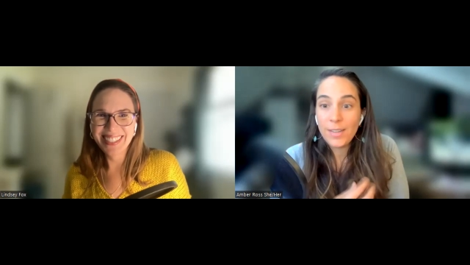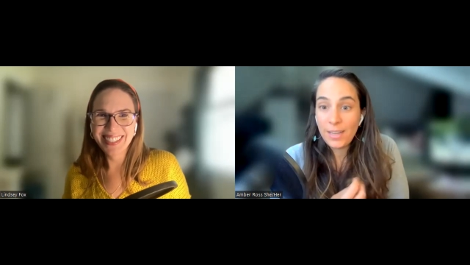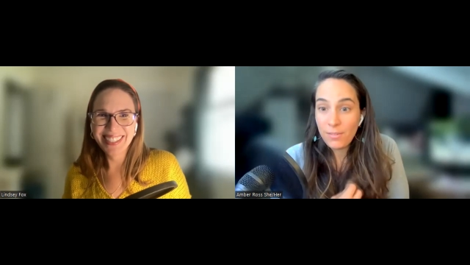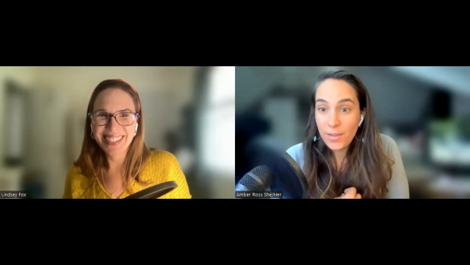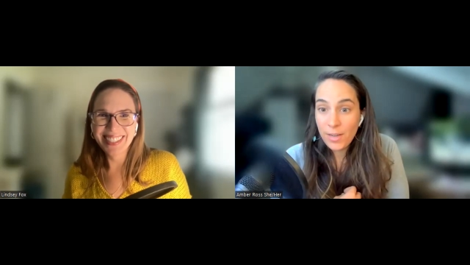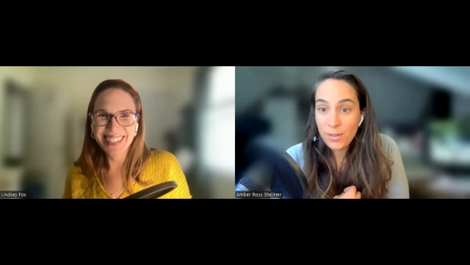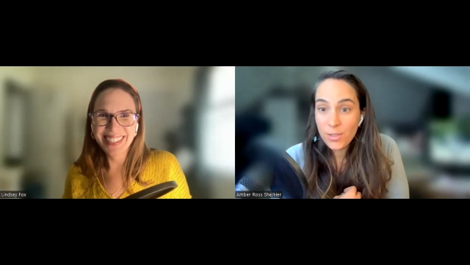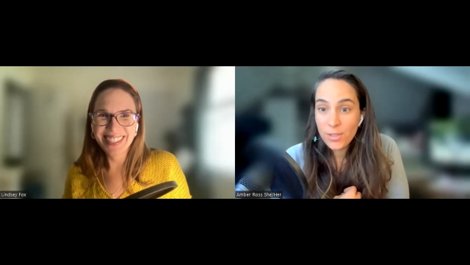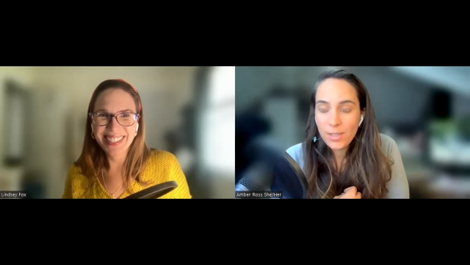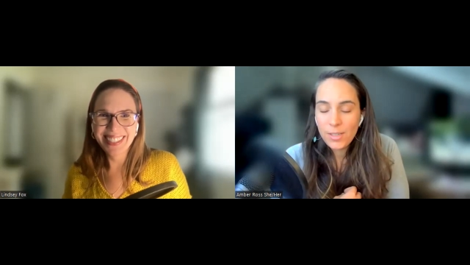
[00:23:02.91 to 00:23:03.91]
Speaker 1: i have
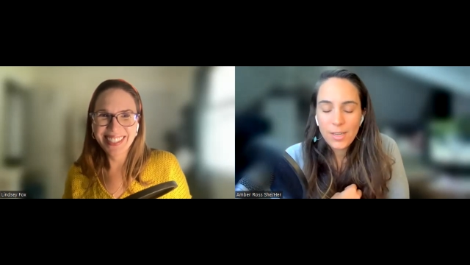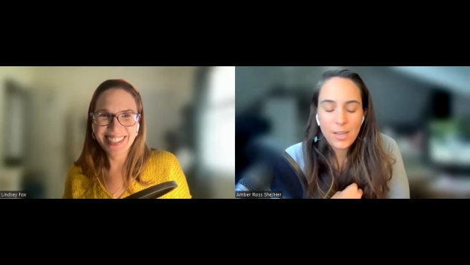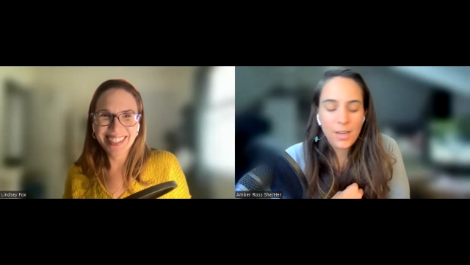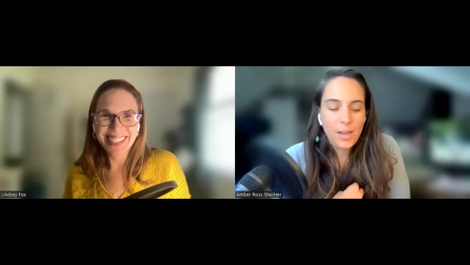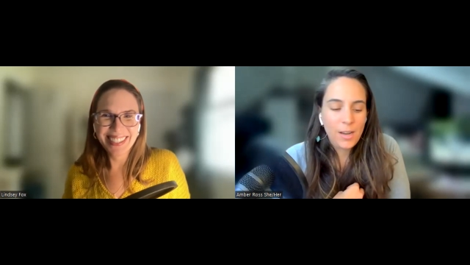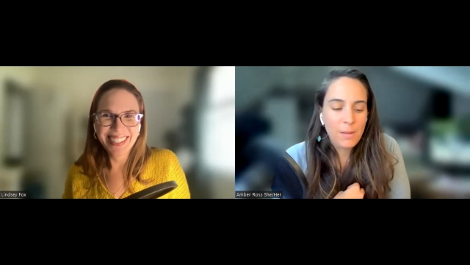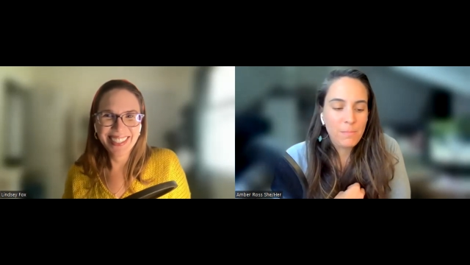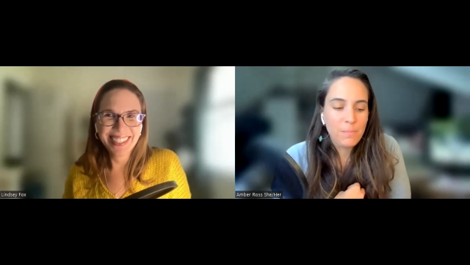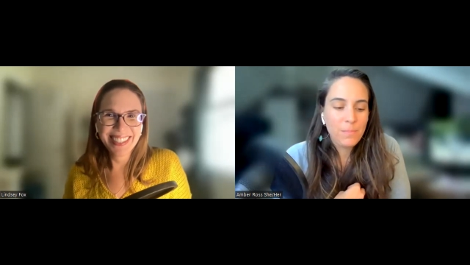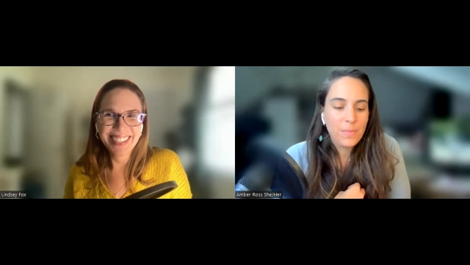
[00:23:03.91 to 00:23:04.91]
found
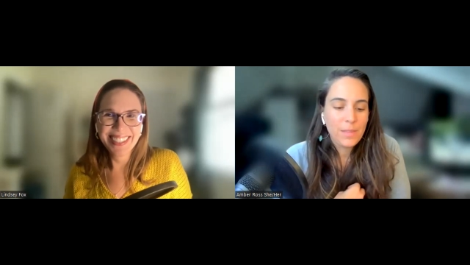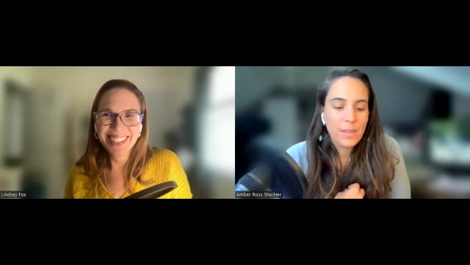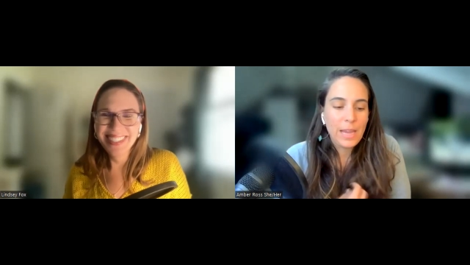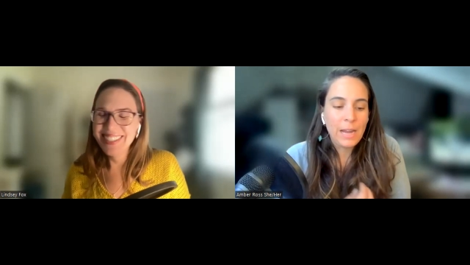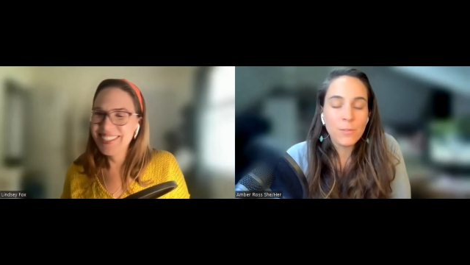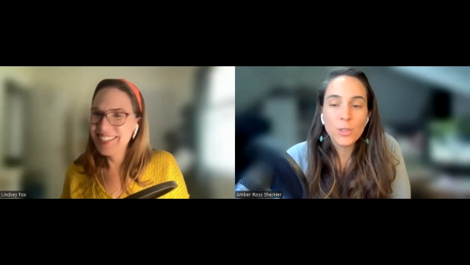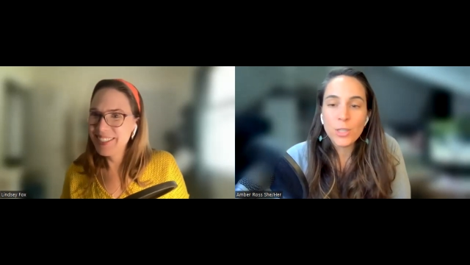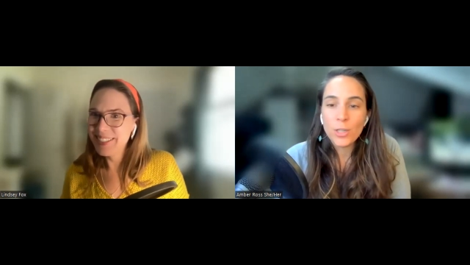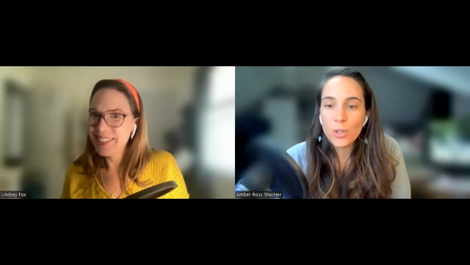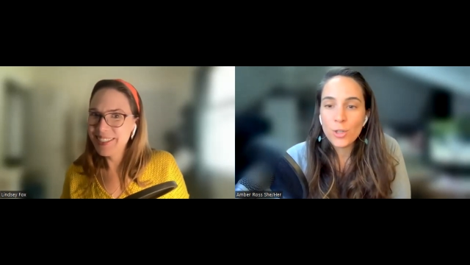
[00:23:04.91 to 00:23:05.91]
um, after
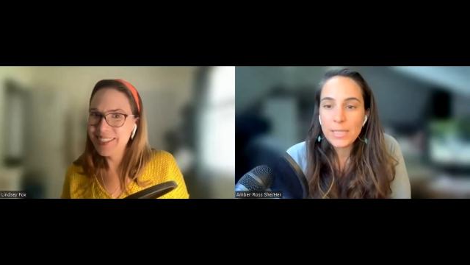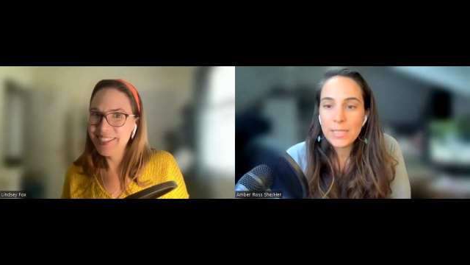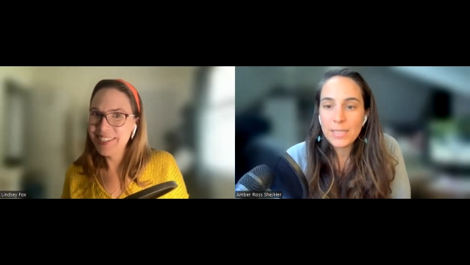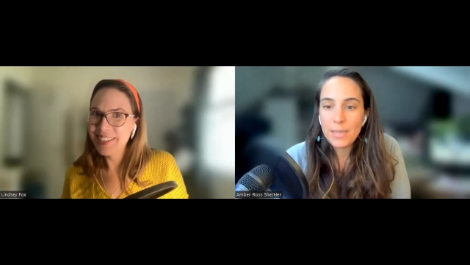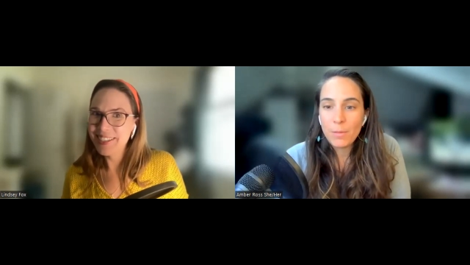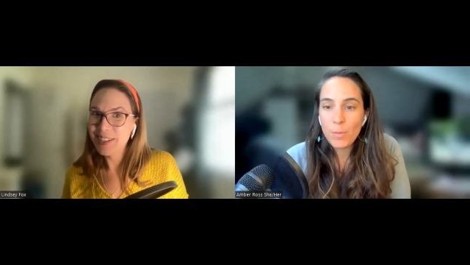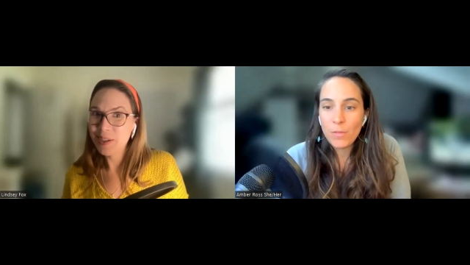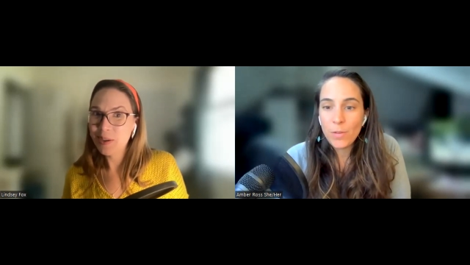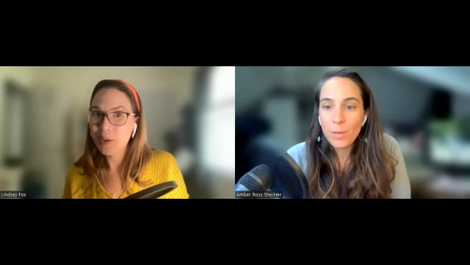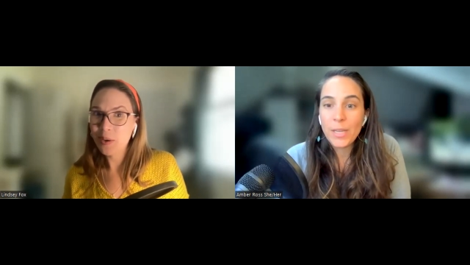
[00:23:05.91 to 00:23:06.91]
dinner drinks seem to be
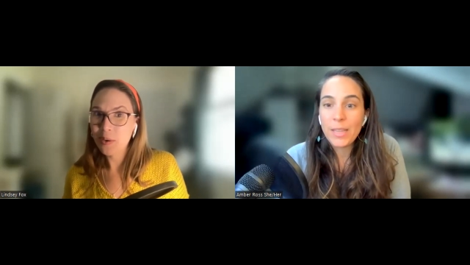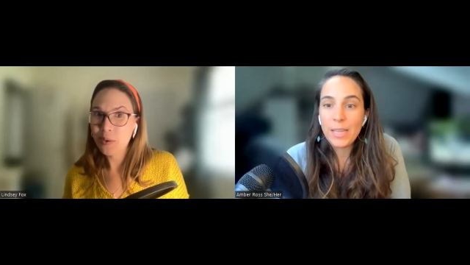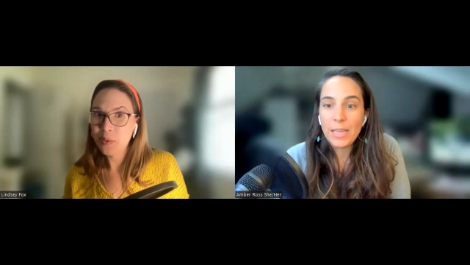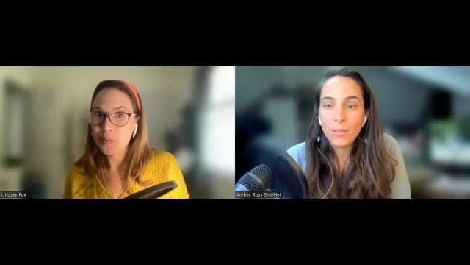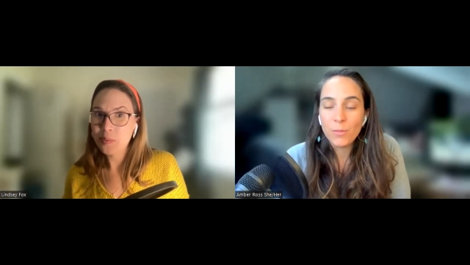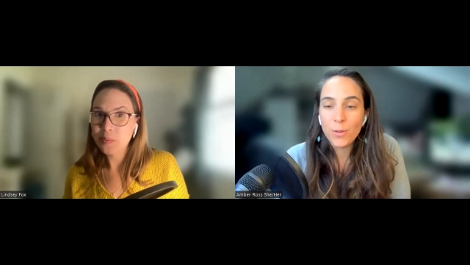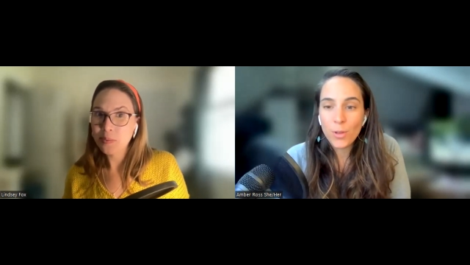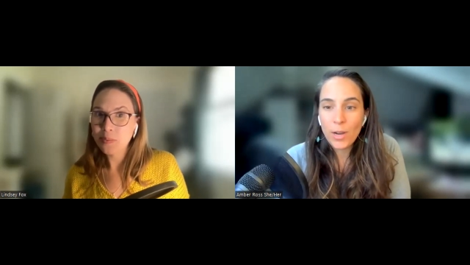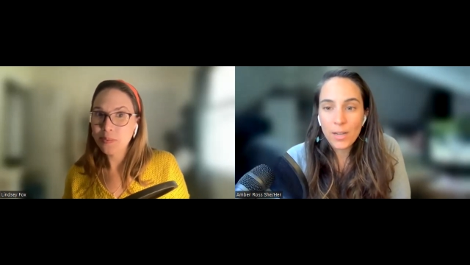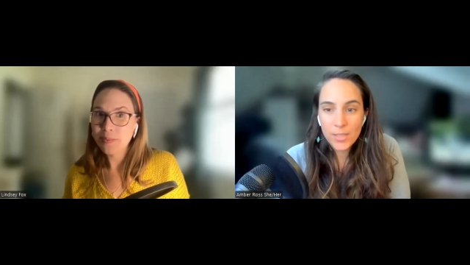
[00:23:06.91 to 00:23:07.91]
a very big thing for the
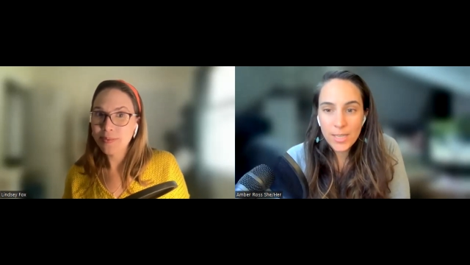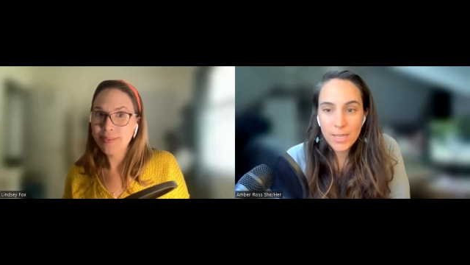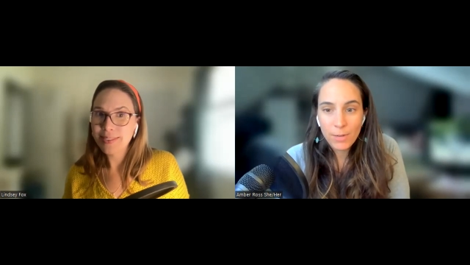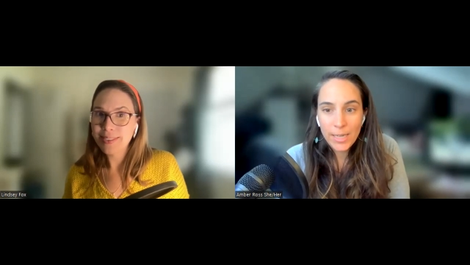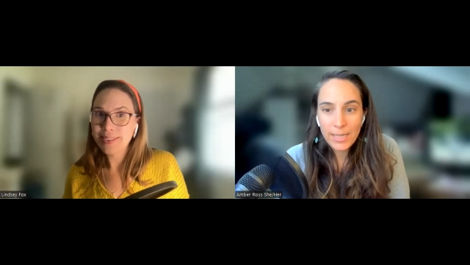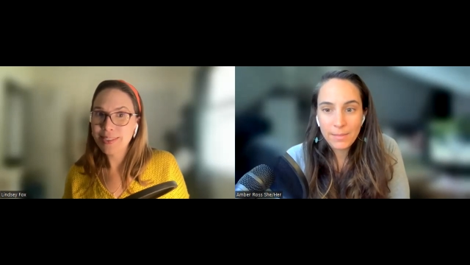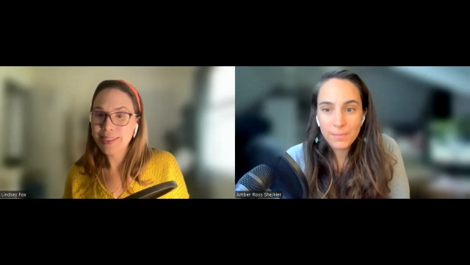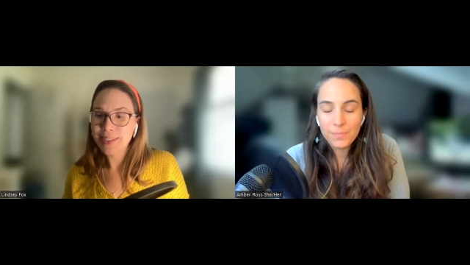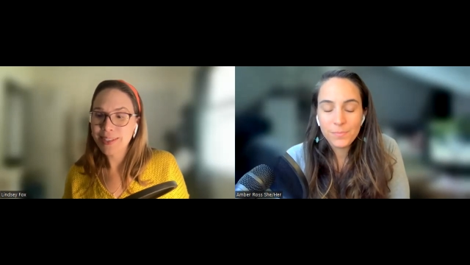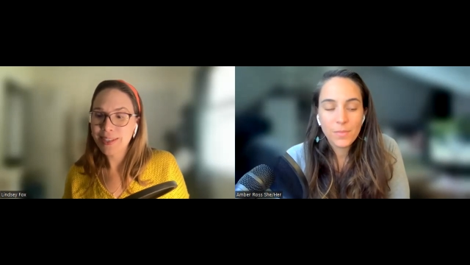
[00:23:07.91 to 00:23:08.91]
crowds that i run in
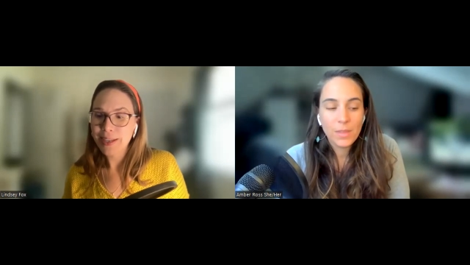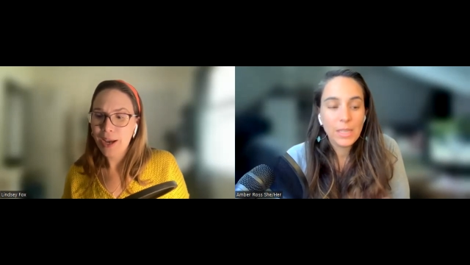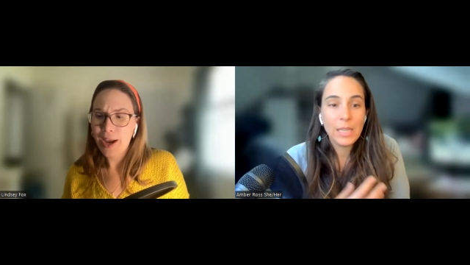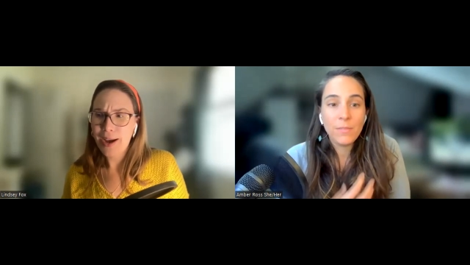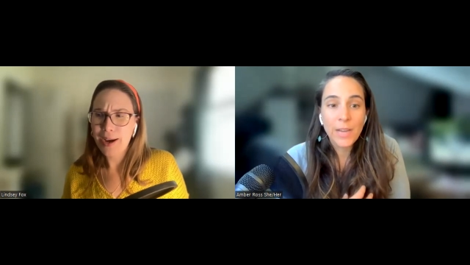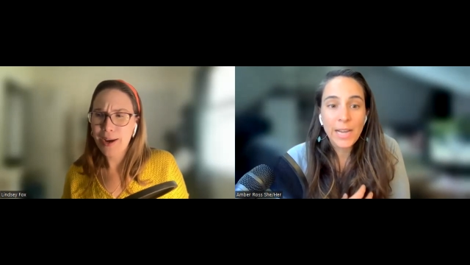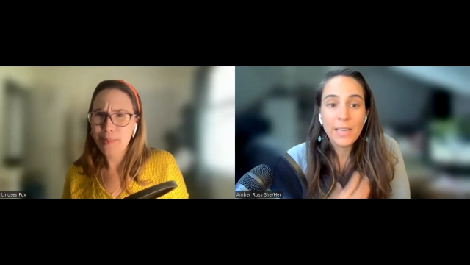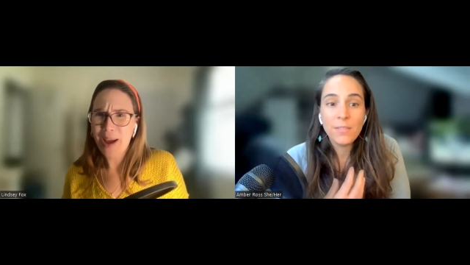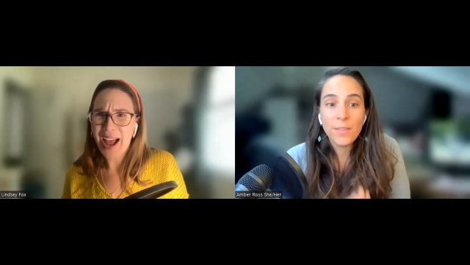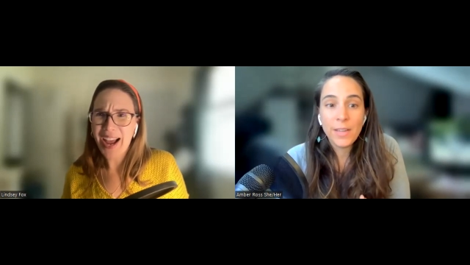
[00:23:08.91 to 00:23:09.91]
um, I have.